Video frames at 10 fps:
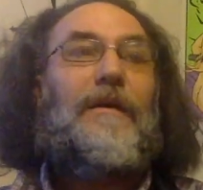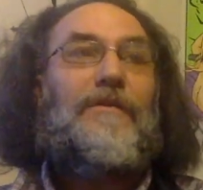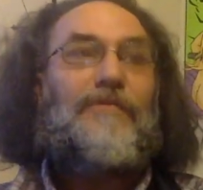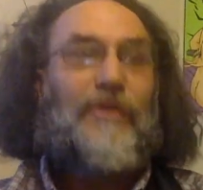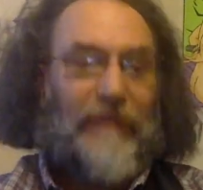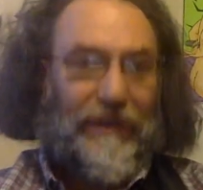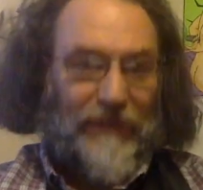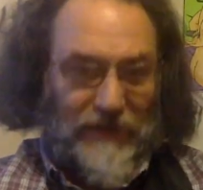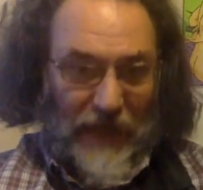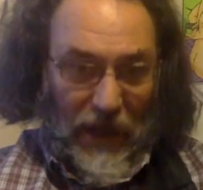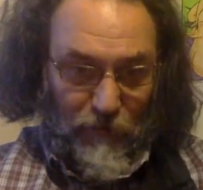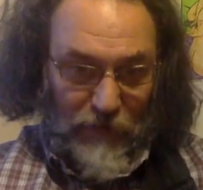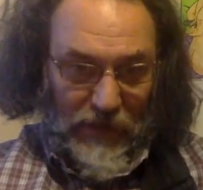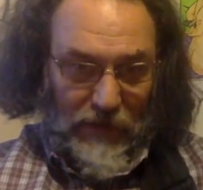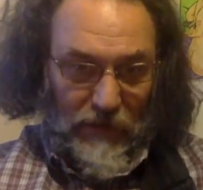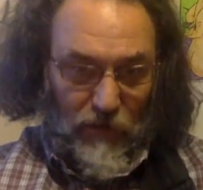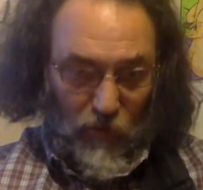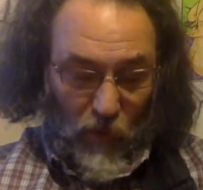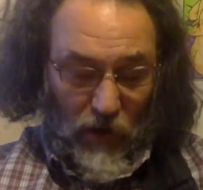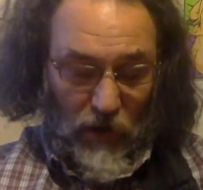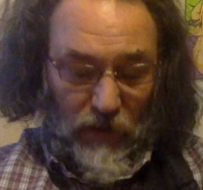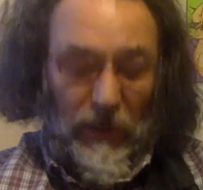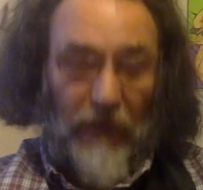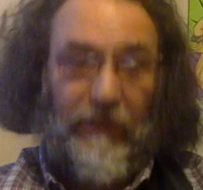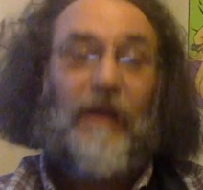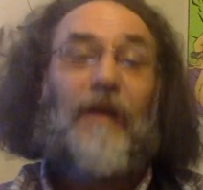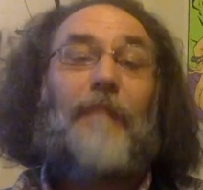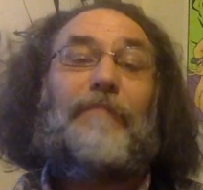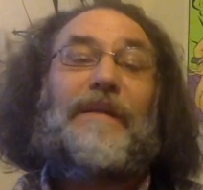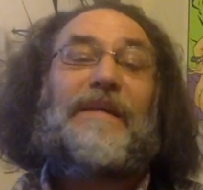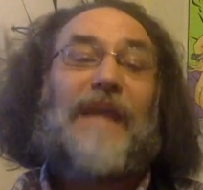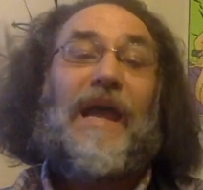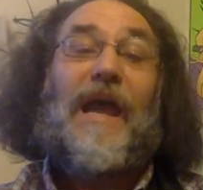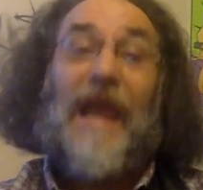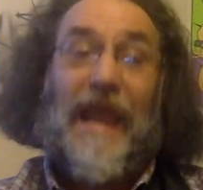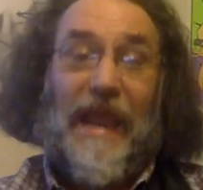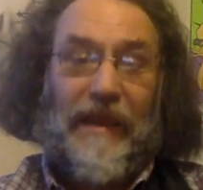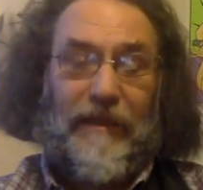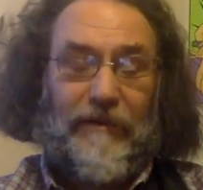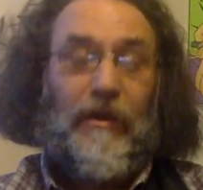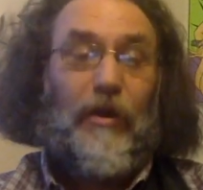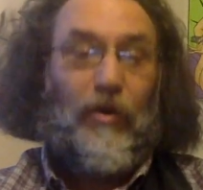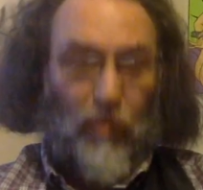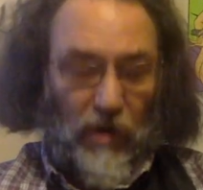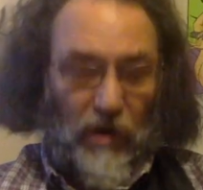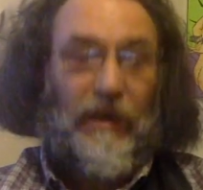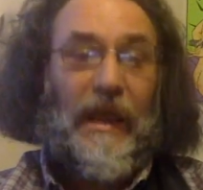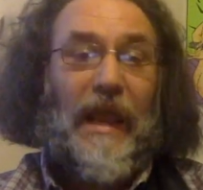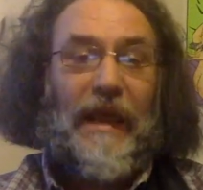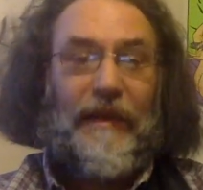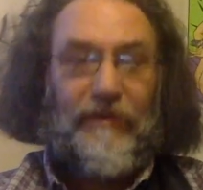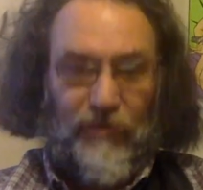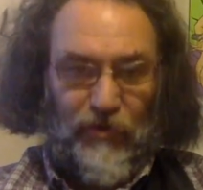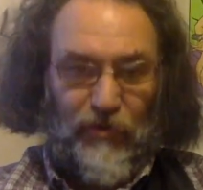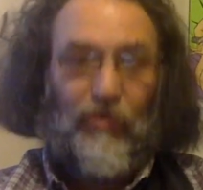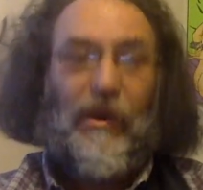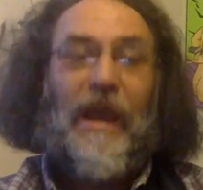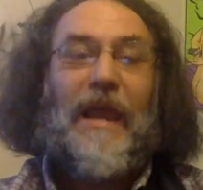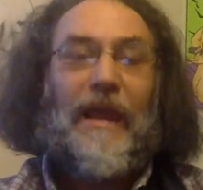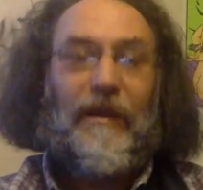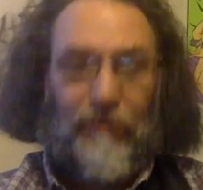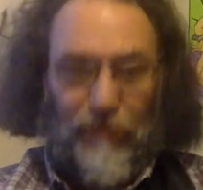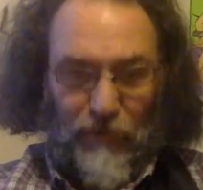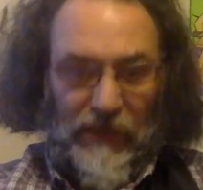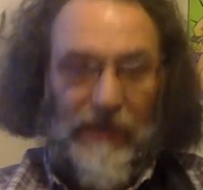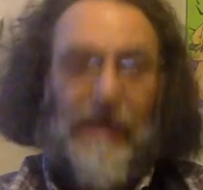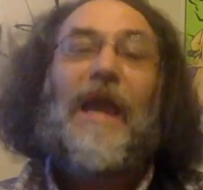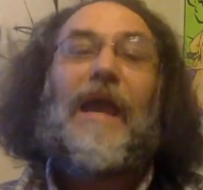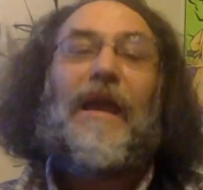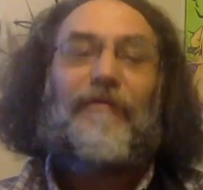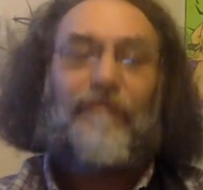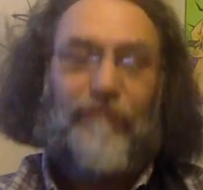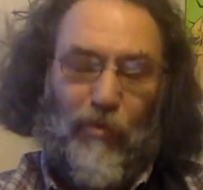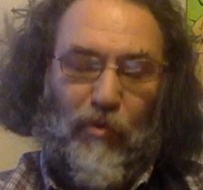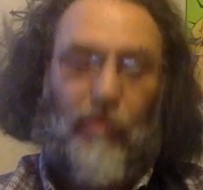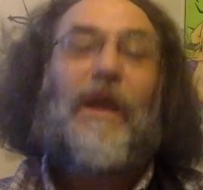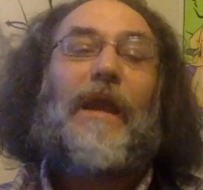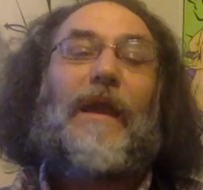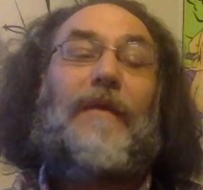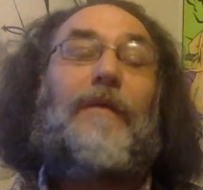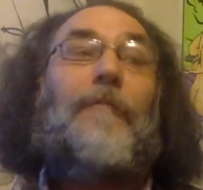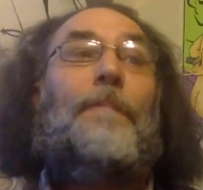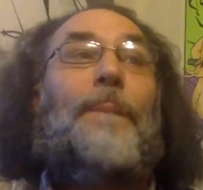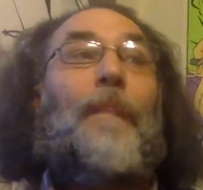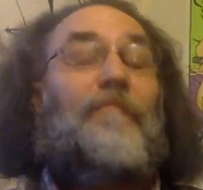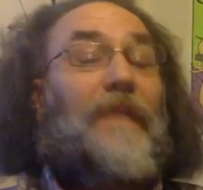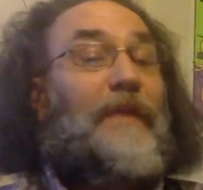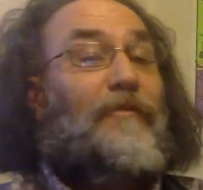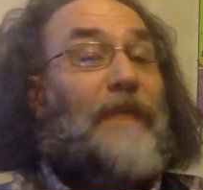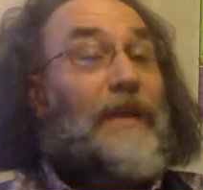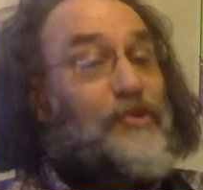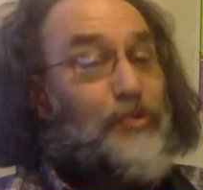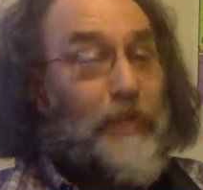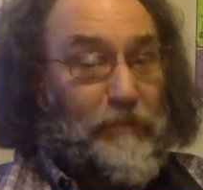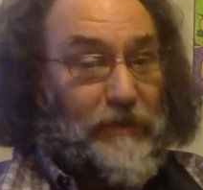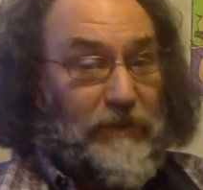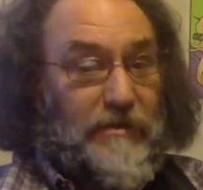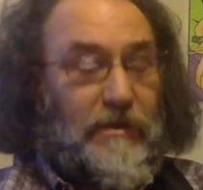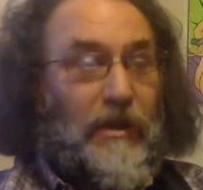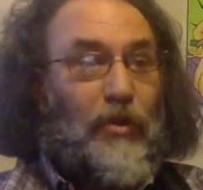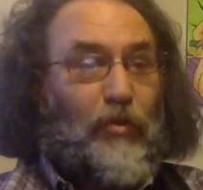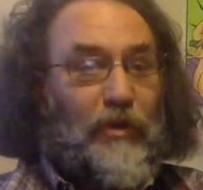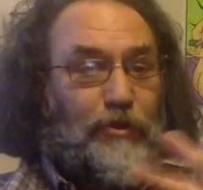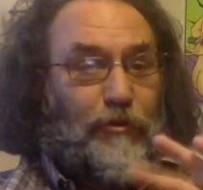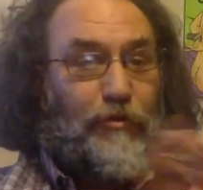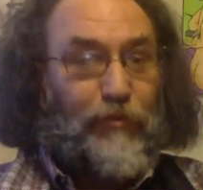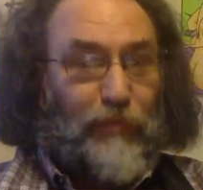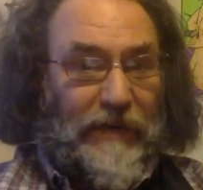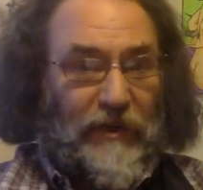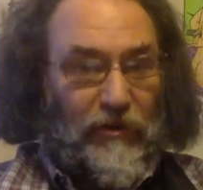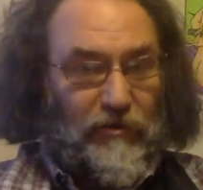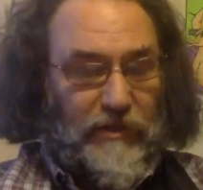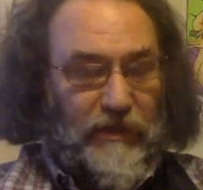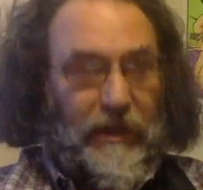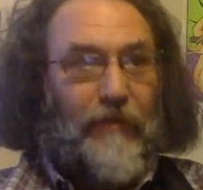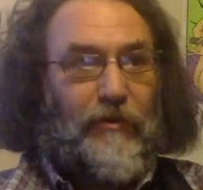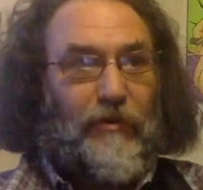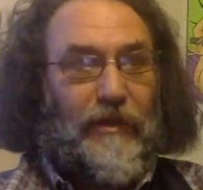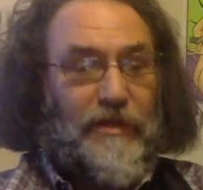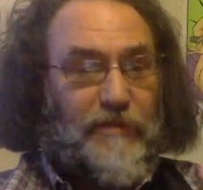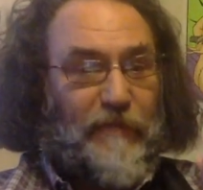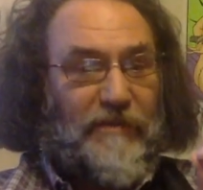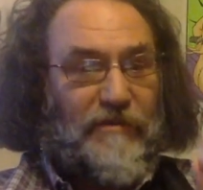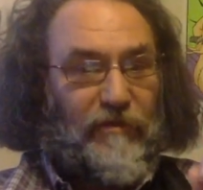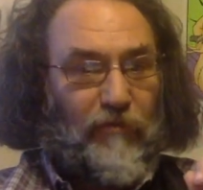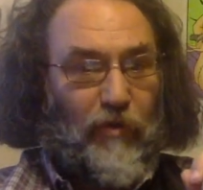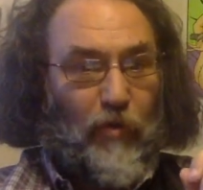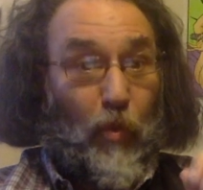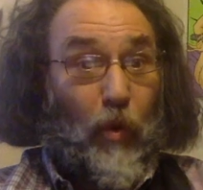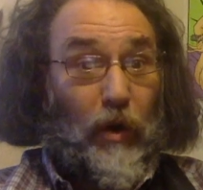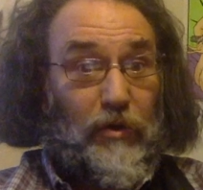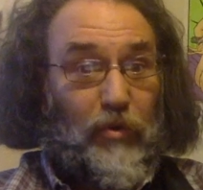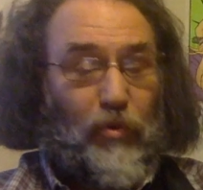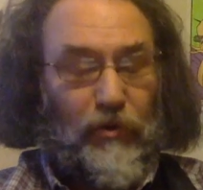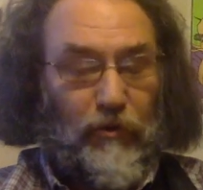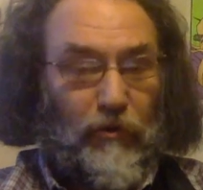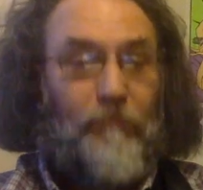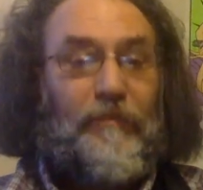So you've got the downbeat 1 and the upbeat and 1 and 2 and 3 and 4 and. Then you've got triplets, which are 3 notes together in the space of one quarter note.